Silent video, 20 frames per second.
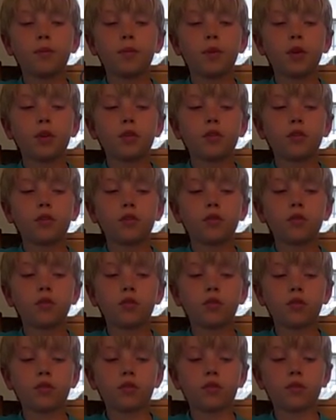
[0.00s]
a pair of
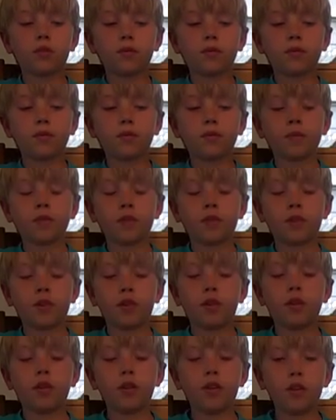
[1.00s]
scissors
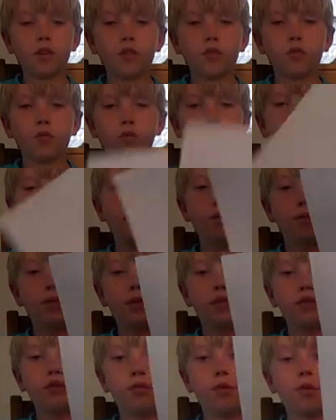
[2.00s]
and 1
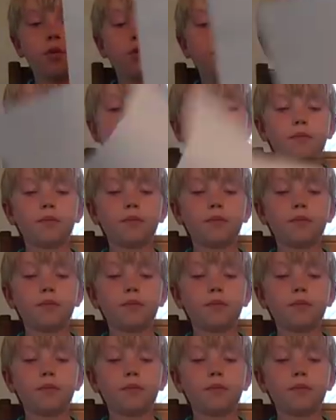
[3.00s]
piece of paper.